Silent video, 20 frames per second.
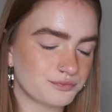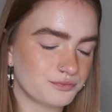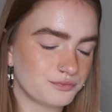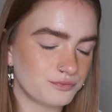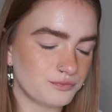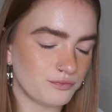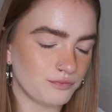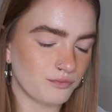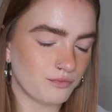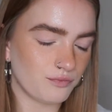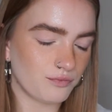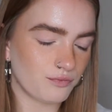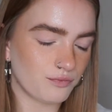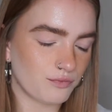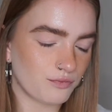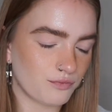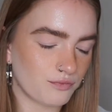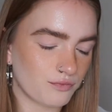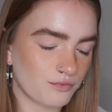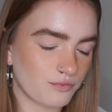
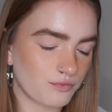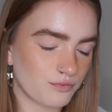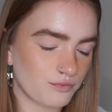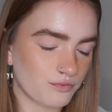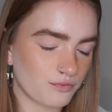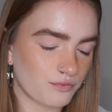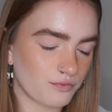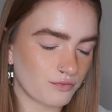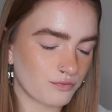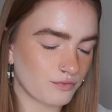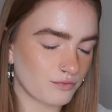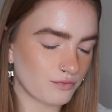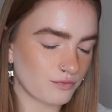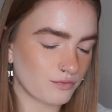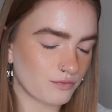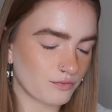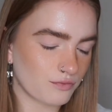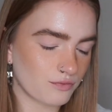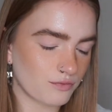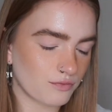
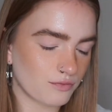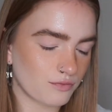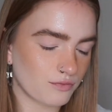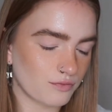(no one is talking)